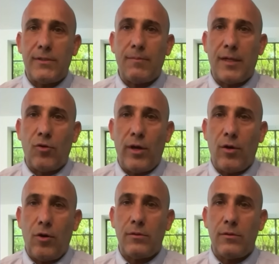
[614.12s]
is something going
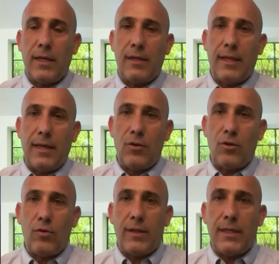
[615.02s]
on, they
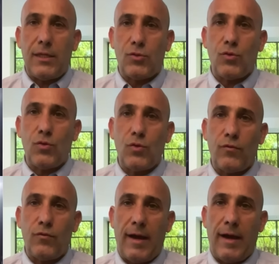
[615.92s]
know they need to
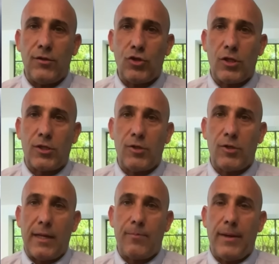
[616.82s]
find shelter at the
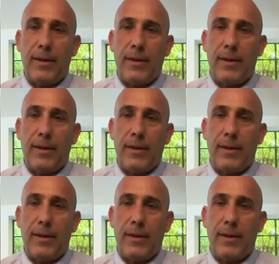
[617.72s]
right